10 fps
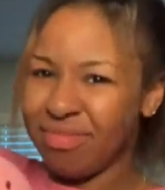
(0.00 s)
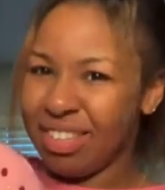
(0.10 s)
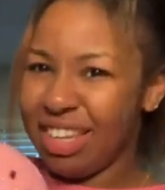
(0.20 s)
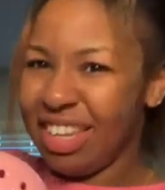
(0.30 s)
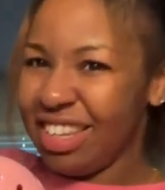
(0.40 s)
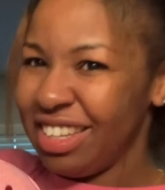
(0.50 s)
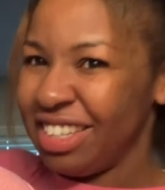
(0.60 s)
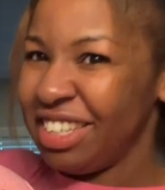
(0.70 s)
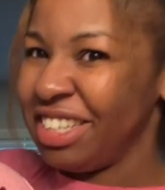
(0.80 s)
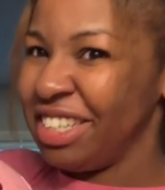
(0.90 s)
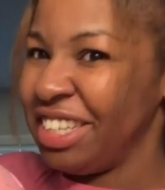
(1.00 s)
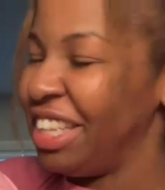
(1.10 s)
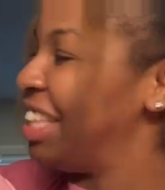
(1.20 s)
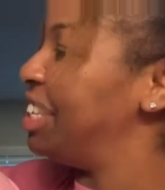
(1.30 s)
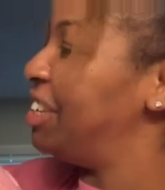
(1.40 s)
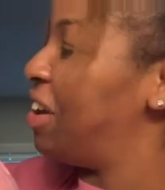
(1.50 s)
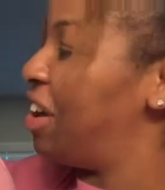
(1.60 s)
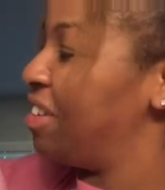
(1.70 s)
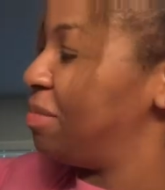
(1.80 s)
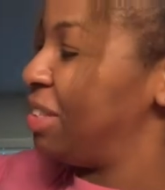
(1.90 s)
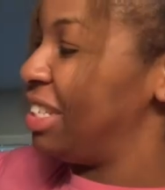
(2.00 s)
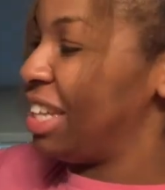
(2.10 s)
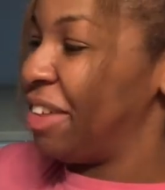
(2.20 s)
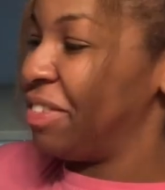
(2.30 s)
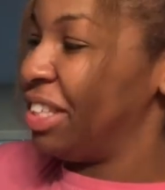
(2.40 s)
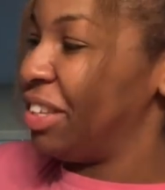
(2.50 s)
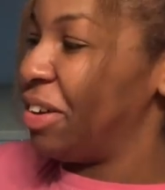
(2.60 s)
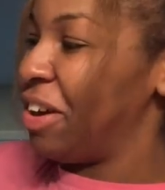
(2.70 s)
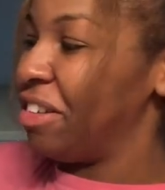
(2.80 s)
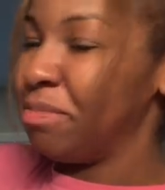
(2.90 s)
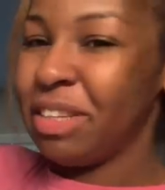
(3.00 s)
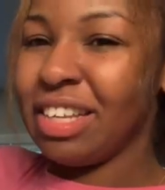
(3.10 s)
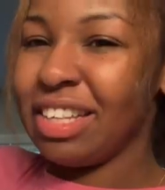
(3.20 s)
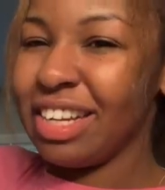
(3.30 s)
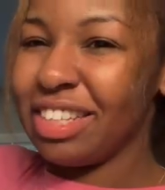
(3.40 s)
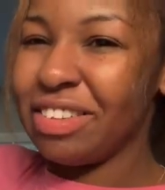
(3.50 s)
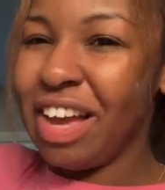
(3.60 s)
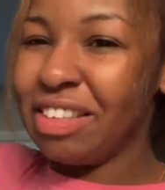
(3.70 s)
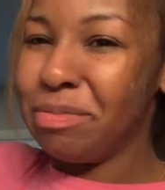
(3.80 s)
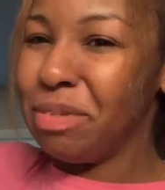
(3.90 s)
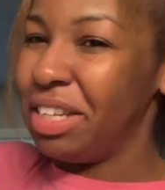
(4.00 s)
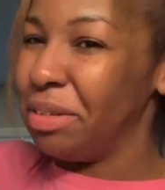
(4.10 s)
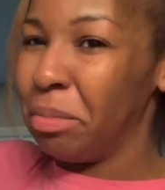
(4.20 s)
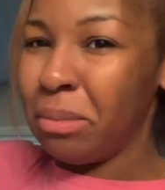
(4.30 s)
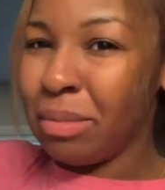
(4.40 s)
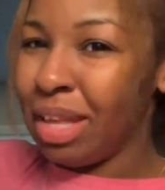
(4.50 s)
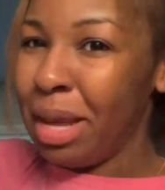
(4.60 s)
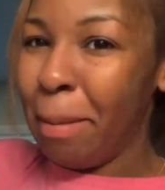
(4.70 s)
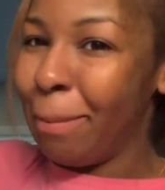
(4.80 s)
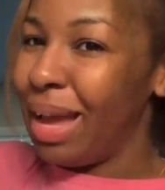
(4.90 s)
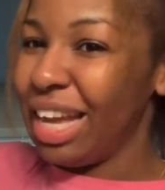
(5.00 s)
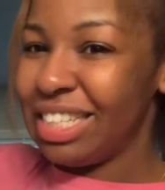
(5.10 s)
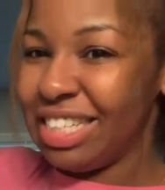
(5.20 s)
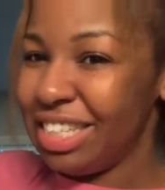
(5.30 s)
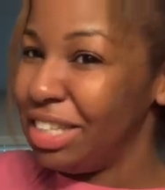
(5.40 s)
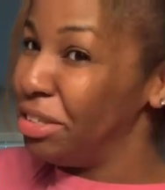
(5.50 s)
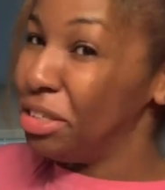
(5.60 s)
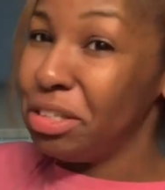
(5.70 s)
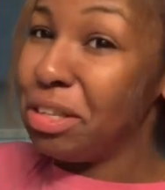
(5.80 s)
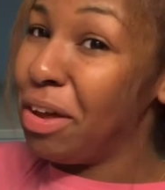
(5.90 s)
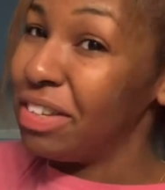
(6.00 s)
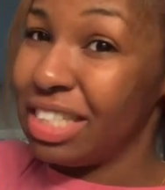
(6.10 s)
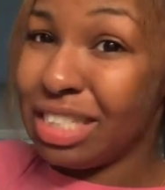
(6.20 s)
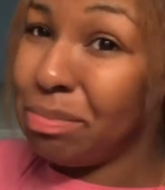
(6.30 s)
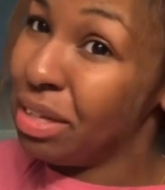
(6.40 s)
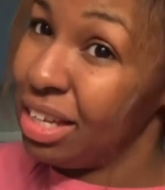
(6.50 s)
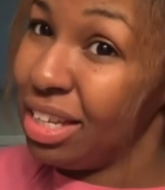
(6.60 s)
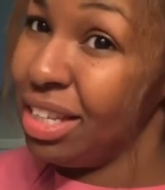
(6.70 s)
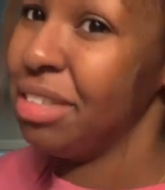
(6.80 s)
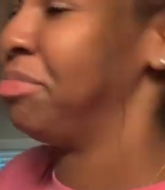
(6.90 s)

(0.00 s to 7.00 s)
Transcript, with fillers: Eh. A little off, but this have a little off pink in there. It don't have to be matchy. Just as long as it's pink.